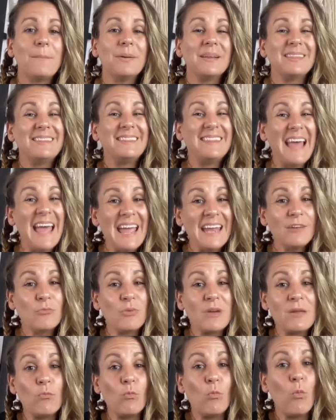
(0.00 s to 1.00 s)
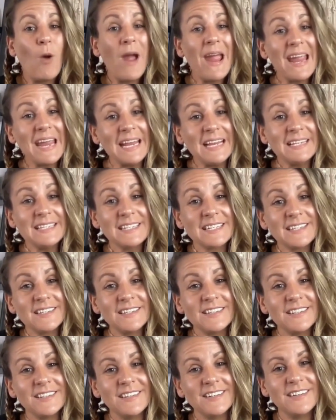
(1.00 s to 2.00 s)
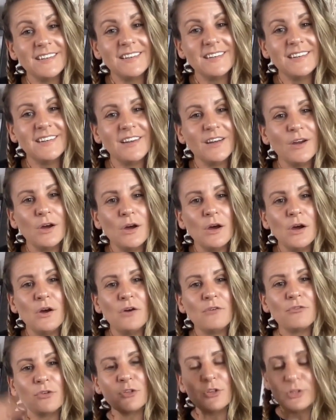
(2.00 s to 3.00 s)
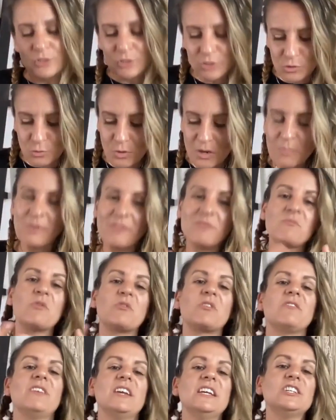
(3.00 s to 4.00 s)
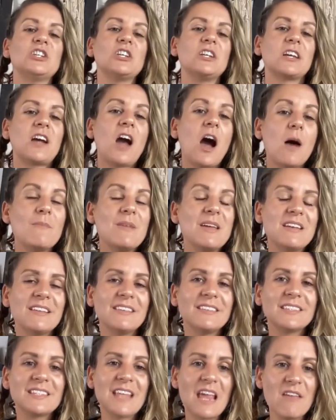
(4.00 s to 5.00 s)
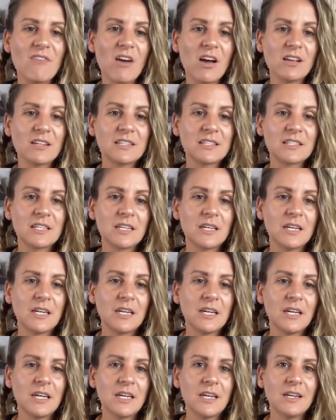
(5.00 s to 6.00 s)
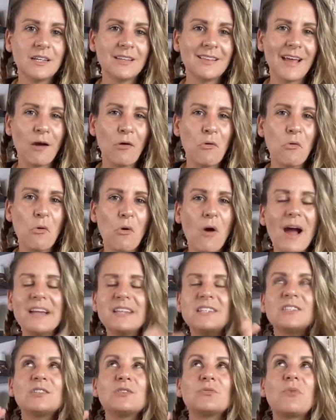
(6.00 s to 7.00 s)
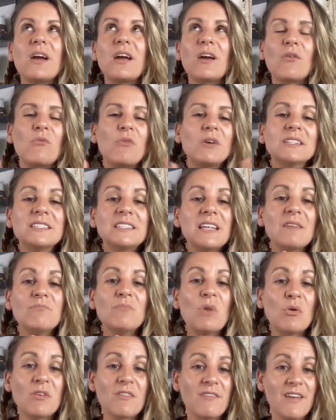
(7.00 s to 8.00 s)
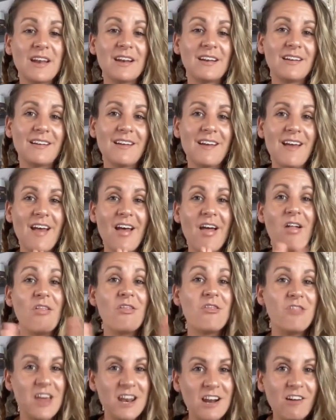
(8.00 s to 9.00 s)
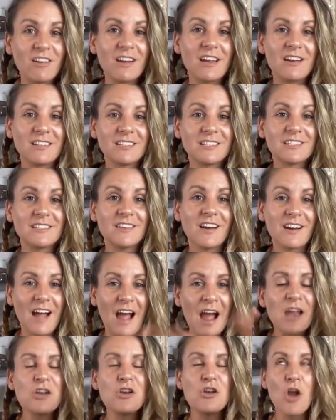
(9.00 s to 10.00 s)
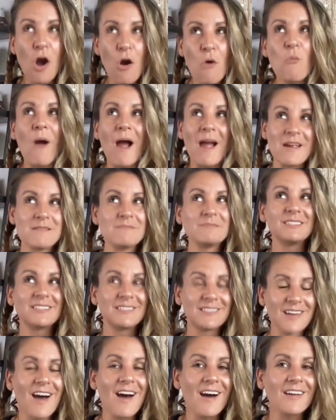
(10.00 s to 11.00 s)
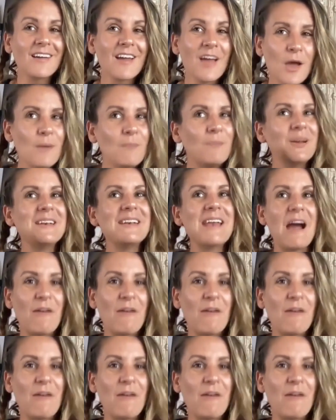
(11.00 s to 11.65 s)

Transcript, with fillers: but then we wait for the sweep of motivation to come in and save us. That whole, I swear, once I'm motivated, then I'll get unstuck. I know why I'm stuck, but